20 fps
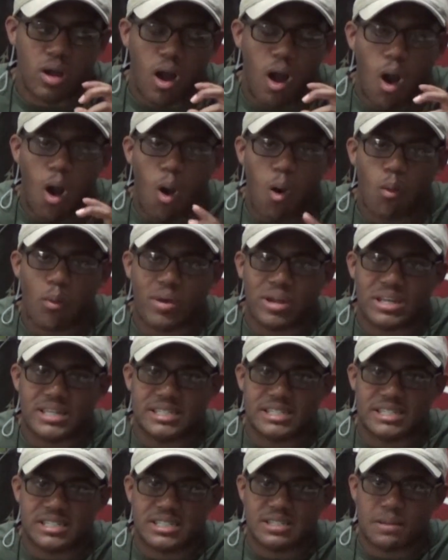
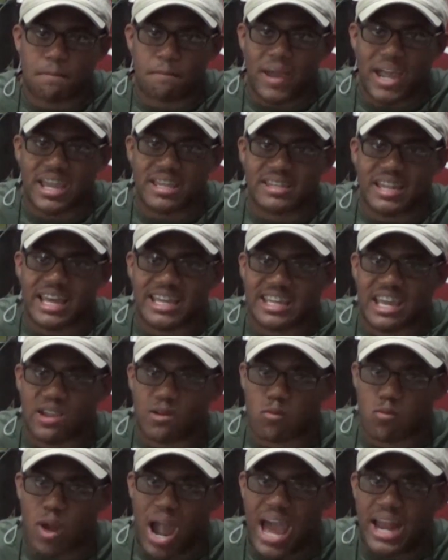always paint like a
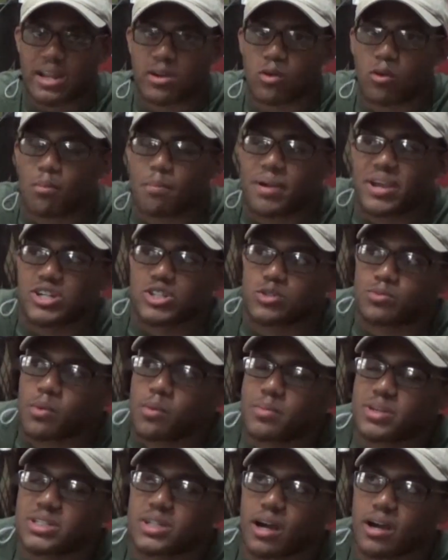radical picture
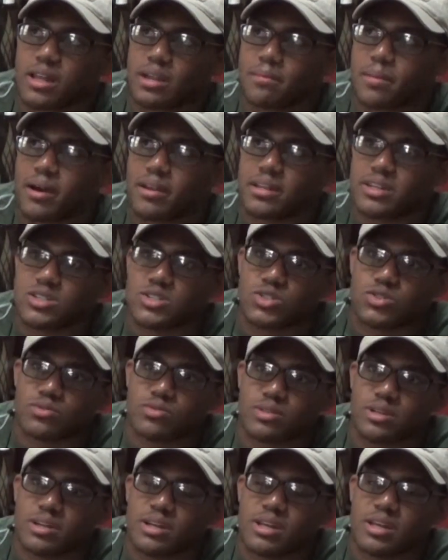when we're talking about history,
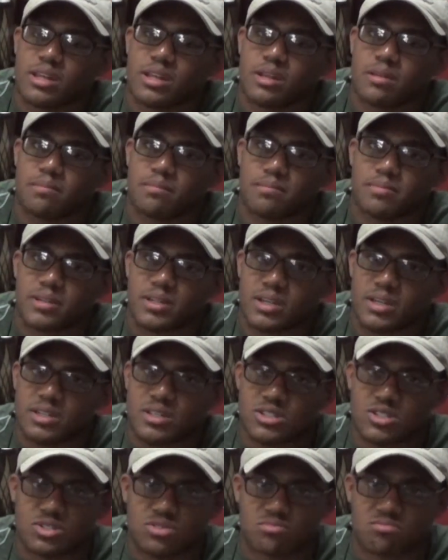
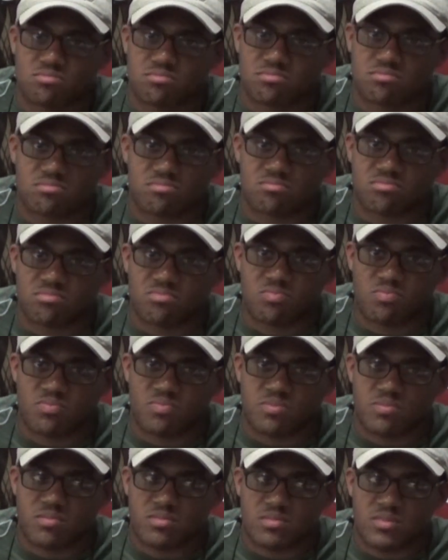because
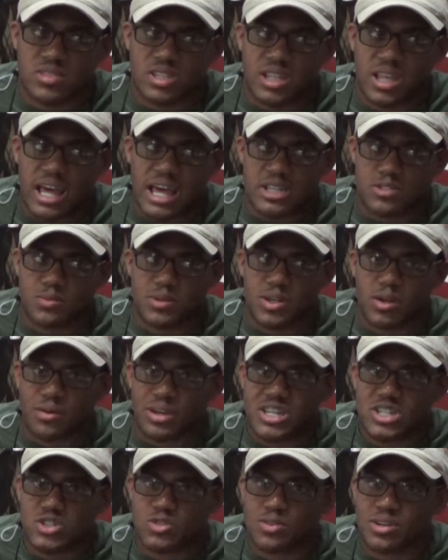as we know,
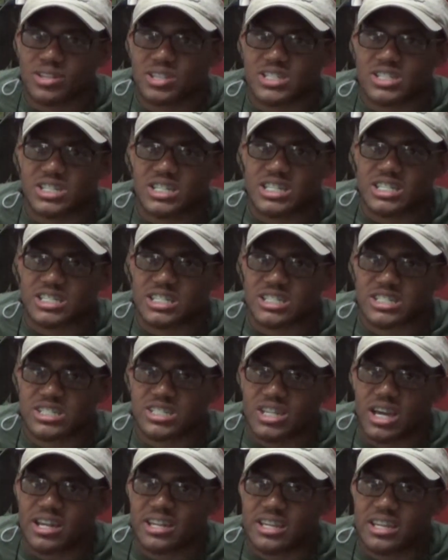history is the
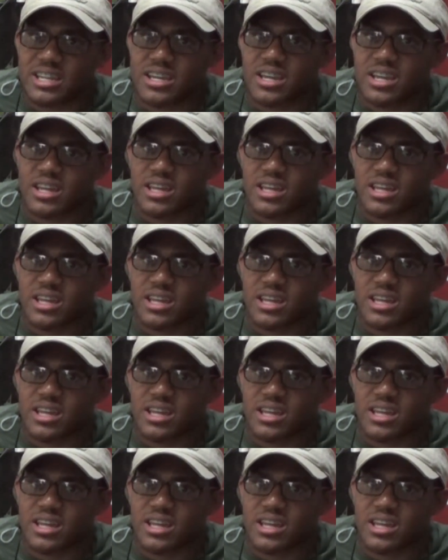study